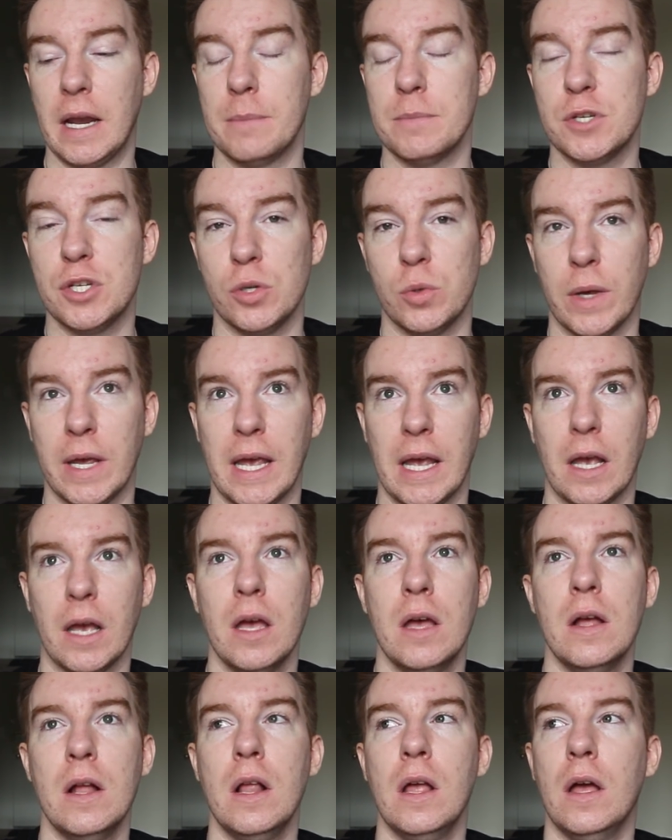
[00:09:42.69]
I'm doing,
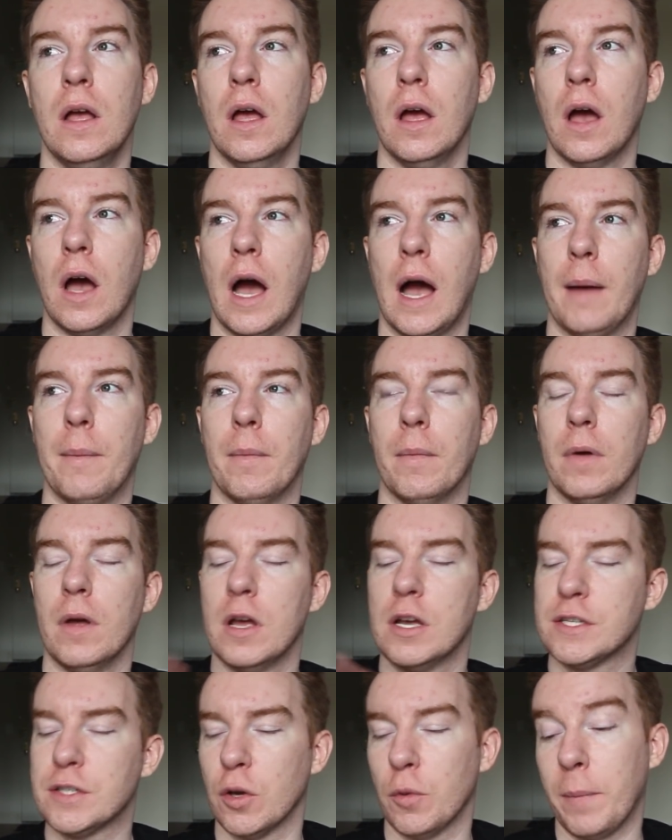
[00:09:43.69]
I'm,
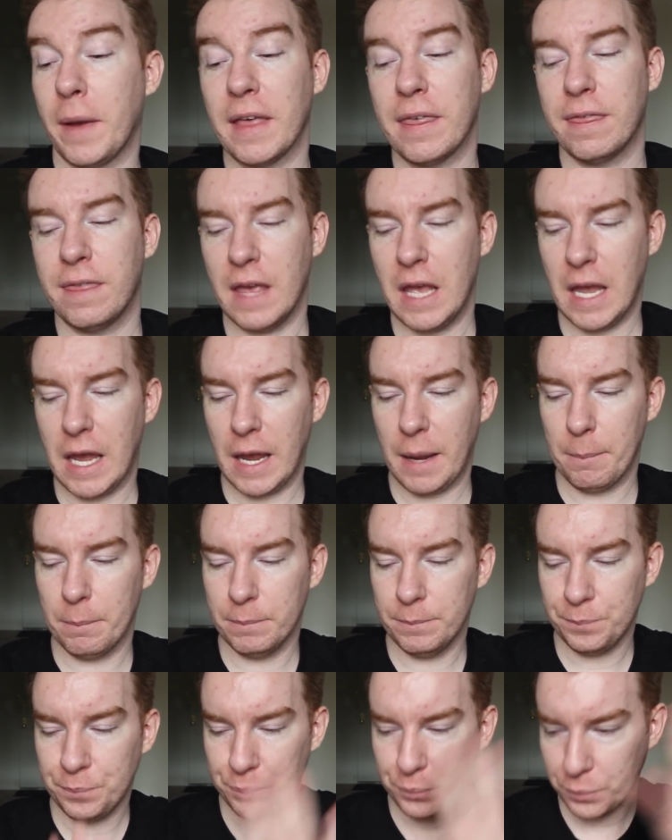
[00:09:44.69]
so my
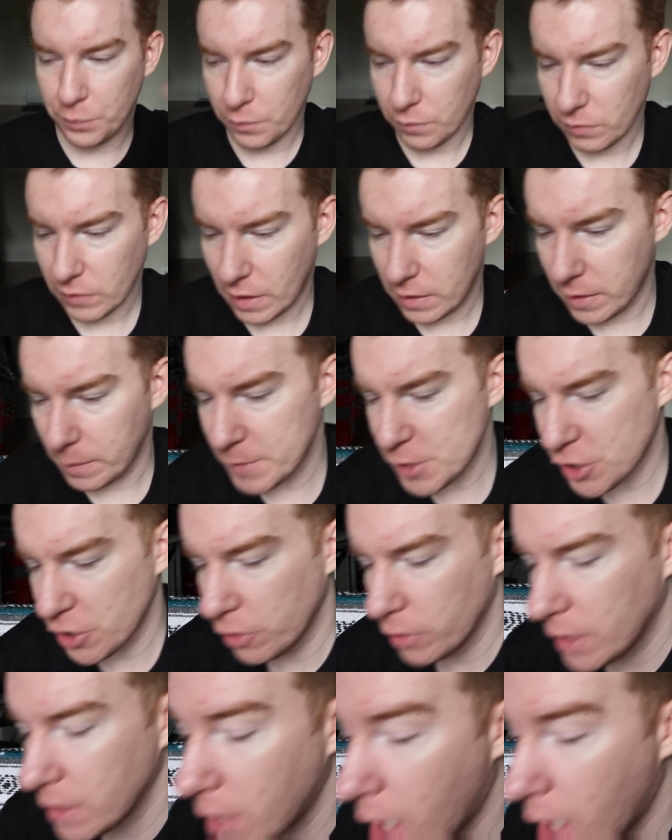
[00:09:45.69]
theme, let me show you